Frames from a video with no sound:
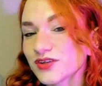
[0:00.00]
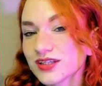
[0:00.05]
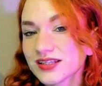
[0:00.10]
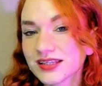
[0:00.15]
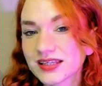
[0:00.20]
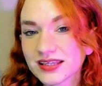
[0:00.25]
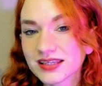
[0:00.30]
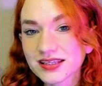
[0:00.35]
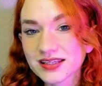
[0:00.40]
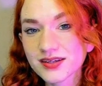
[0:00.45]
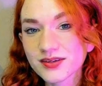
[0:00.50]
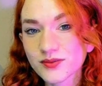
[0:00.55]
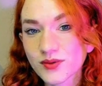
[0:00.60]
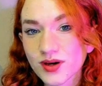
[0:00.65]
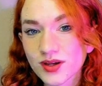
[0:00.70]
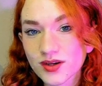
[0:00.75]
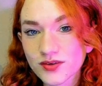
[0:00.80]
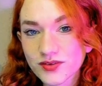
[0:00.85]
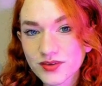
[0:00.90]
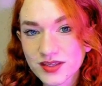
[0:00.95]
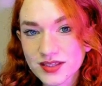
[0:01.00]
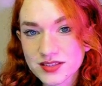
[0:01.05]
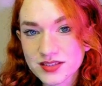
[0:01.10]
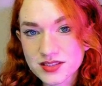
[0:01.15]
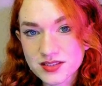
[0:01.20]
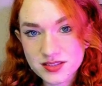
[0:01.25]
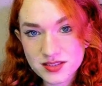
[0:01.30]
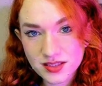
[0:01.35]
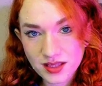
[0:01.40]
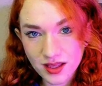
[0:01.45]
For Dink, one of
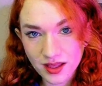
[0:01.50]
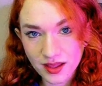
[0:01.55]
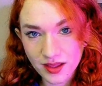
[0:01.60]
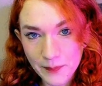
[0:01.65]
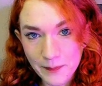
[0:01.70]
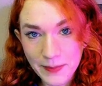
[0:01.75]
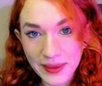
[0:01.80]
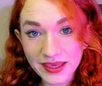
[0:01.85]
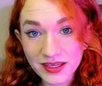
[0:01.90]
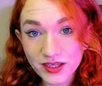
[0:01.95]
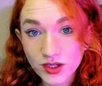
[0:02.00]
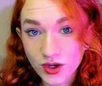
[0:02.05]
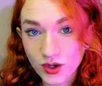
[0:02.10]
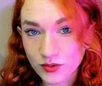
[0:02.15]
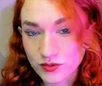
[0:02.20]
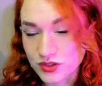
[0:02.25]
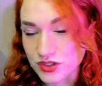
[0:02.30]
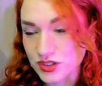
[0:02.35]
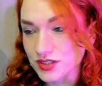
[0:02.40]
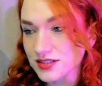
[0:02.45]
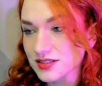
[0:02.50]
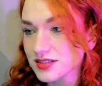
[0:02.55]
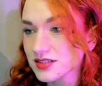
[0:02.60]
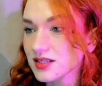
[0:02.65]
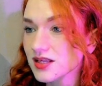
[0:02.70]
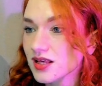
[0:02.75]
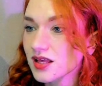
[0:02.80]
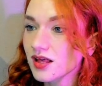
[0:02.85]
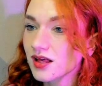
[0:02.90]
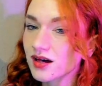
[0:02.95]
his main
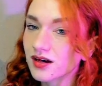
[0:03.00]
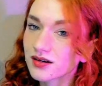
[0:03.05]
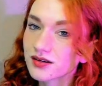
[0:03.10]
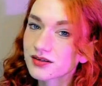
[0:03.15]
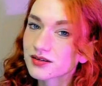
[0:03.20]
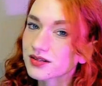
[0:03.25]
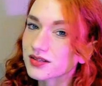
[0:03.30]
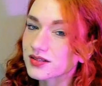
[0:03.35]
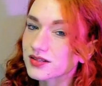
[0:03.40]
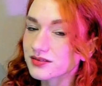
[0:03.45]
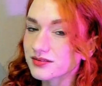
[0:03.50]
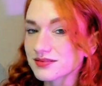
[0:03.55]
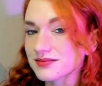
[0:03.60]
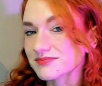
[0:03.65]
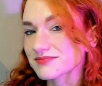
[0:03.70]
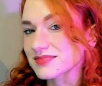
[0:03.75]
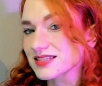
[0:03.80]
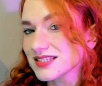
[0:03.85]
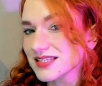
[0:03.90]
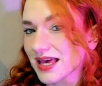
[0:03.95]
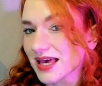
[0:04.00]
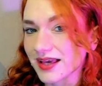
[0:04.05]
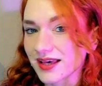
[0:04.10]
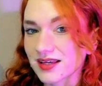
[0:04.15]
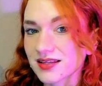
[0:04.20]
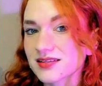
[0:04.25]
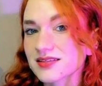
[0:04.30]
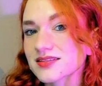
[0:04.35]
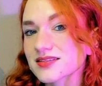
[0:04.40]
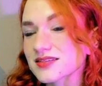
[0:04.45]
coaches or
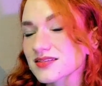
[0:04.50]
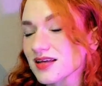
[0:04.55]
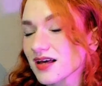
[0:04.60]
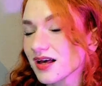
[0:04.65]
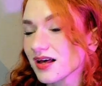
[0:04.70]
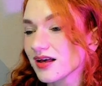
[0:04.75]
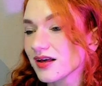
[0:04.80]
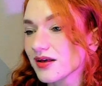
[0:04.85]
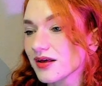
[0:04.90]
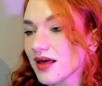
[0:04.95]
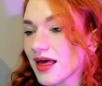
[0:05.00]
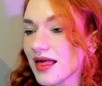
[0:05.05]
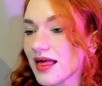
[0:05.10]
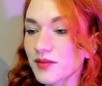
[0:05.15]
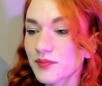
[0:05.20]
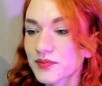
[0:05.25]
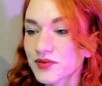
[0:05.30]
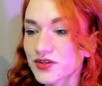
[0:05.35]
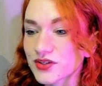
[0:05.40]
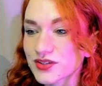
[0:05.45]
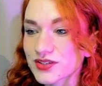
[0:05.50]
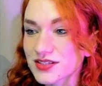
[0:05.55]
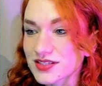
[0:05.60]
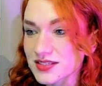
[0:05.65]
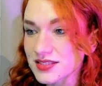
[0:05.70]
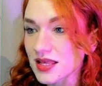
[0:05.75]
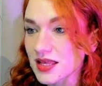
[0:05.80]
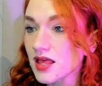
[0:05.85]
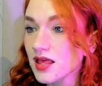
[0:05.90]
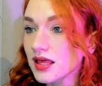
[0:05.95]
seconds,
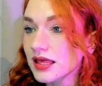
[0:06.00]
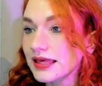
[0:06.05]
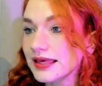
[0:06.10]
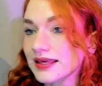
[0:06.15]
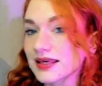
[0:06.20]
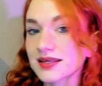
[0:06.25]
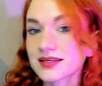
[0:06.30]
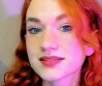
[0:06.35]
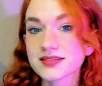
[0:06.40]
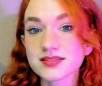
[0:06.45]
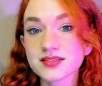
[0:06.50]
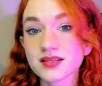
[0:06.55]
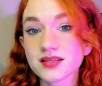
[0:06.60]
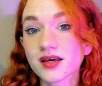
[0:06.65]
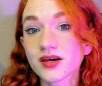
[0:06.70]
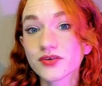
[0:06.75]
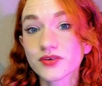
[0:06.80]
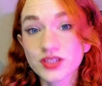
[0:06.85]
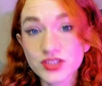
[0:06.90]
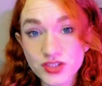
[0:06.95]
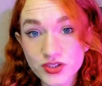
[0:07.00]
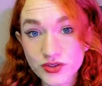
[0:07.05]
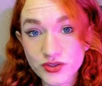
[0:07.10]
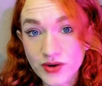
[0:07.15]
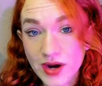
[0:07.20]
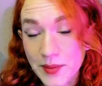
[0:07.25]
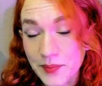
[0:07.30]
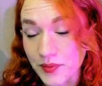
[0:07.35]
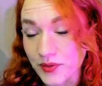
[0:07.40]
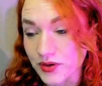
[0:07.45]
helpers, is
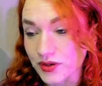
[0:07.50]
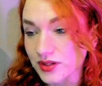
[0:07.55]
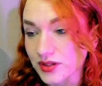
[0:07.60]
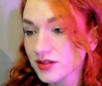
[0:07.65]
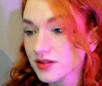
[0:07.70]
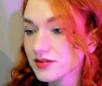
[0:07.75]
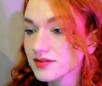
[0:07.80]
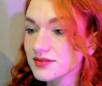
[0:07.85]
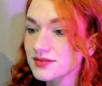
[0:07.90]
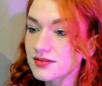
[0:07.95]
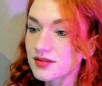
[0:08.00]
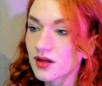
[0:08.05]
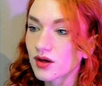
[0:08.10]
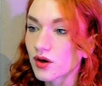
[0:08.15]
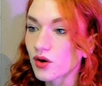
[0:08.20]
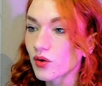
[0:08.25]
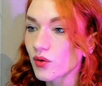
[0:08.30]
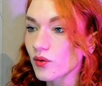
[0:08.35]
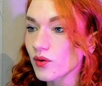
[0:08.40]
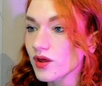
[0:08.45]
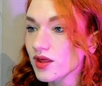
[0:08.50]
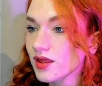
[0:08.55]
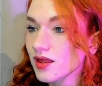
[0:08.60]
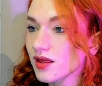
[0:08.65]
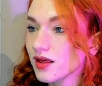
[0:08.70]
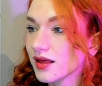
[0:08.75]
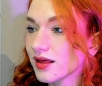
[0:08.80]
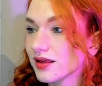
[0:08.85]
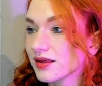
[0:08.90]
Richard Rapport. So